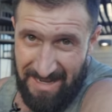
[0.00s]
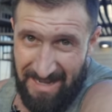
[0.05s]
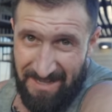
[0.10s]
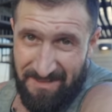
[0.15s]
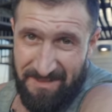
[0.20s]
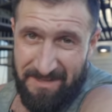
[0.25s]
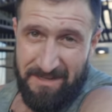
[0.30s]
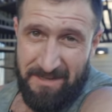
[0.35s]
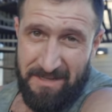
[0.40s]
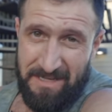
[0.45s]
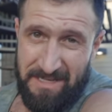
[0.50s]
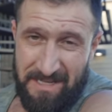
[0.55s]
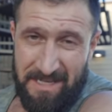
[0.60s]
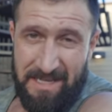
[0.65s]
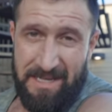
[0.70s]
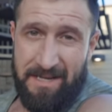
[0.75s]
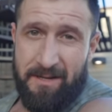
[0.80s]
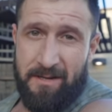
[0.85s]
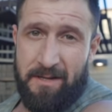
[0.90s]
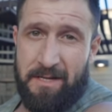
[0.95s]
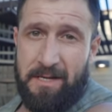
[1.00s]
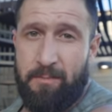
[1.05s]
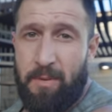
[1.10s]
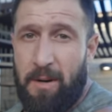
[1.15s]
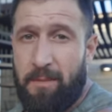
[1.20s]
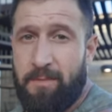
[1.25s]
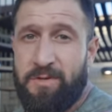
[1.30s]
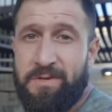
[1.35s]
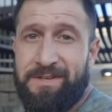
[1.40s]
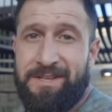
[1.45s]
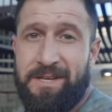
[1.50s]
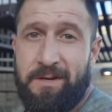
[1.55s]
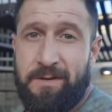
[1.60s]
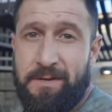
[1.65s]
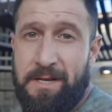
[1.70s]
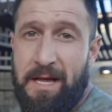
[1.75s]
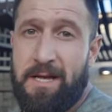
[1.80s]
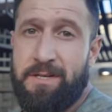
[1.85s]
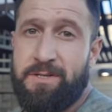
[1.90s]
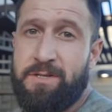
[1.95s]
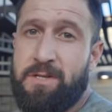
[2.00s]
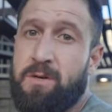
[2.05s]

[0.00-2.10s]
Ethically, legally, probably should tell you not